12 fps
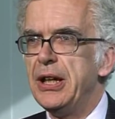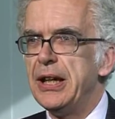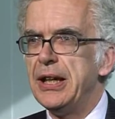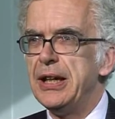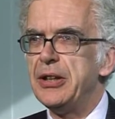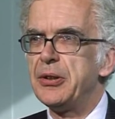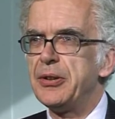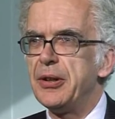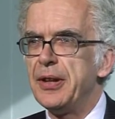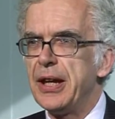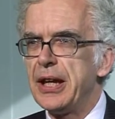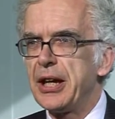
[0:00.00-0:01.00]
is
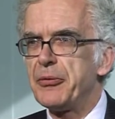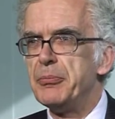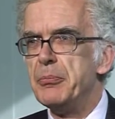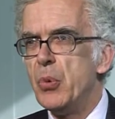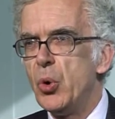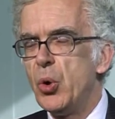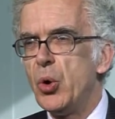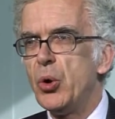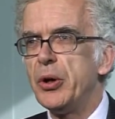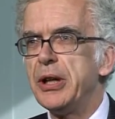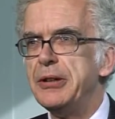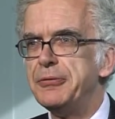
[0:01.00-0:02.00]
they have
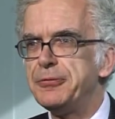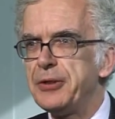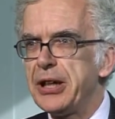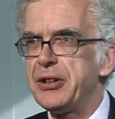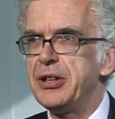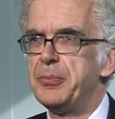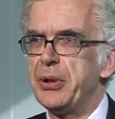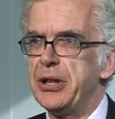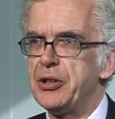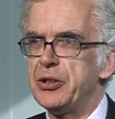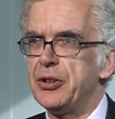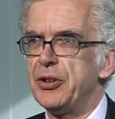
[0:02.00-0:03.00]
more infected
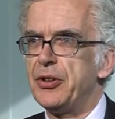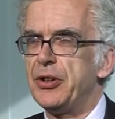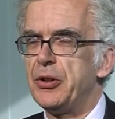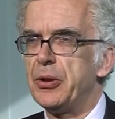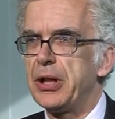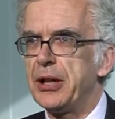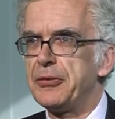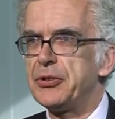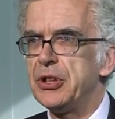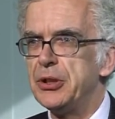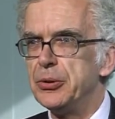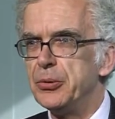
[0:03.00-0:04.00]
patients than you have
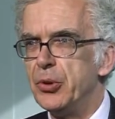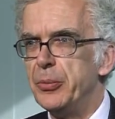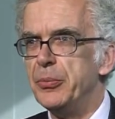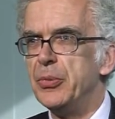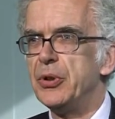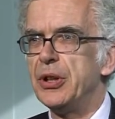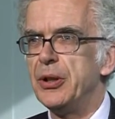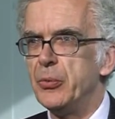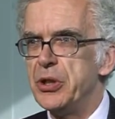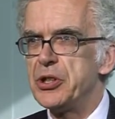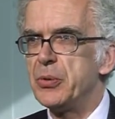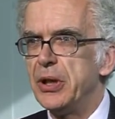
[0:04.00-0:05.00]
single rooms in
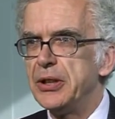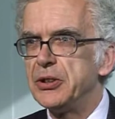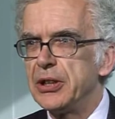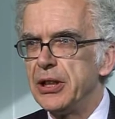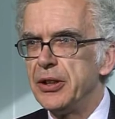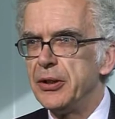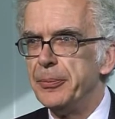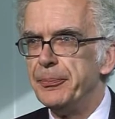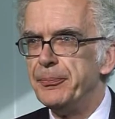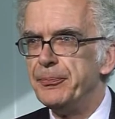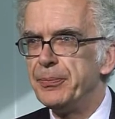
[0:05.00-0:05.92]
which to isolate them.